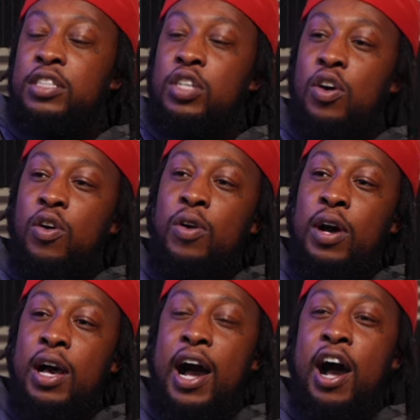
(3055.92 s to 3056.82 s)

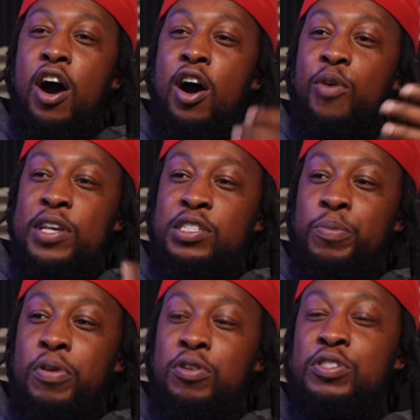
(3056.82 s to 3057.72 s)
so I always
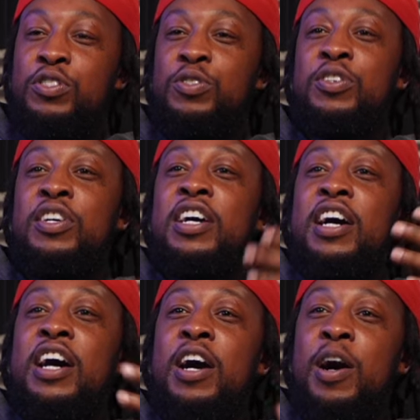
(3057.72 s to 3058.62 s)
approach you
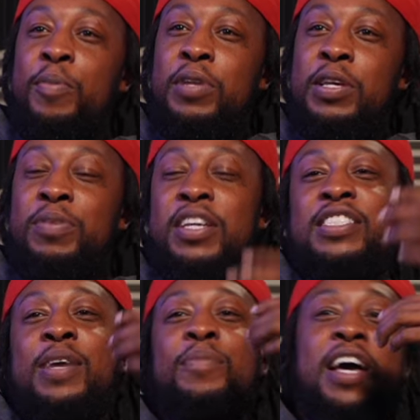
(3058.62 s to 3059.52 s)
humbly
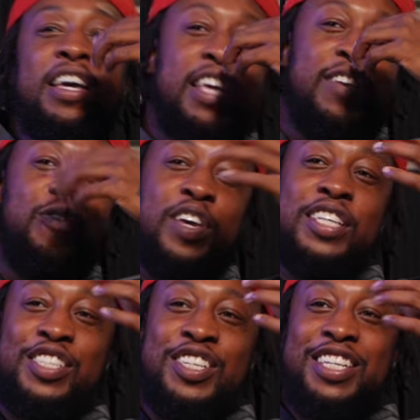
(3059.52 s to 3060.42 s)
because I'm like,
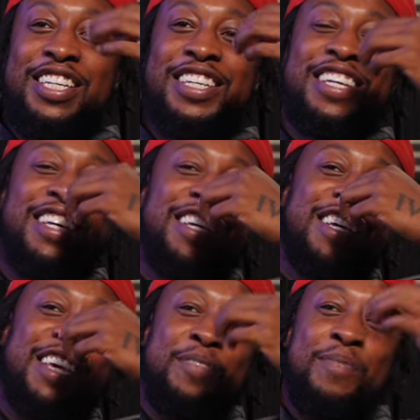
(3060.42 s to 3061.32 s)
eventually
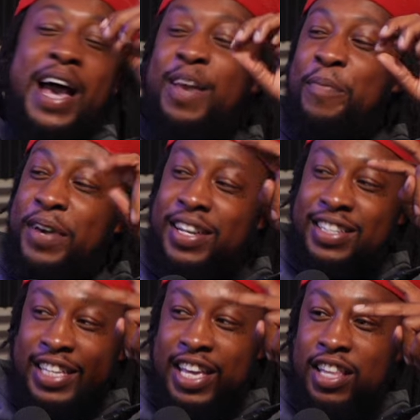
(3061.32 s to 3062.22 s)
he might put it
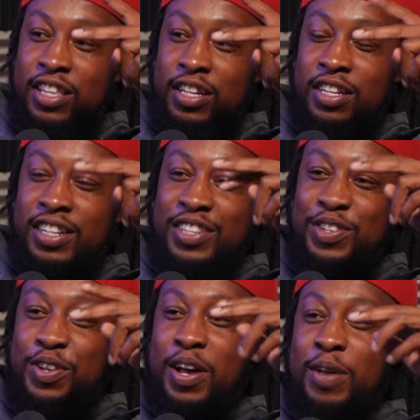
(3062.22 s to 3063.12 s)
together.
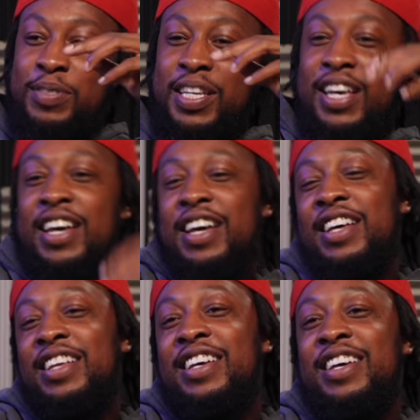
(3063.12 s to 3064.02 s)
You know what I'm
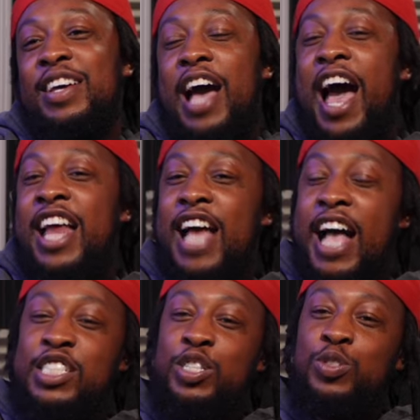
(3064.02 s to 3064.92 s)
saying? I,
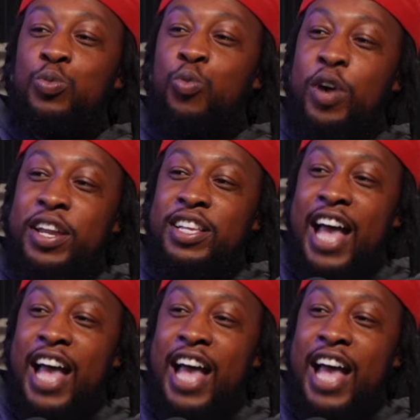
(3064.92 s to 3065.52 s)
I just wanted,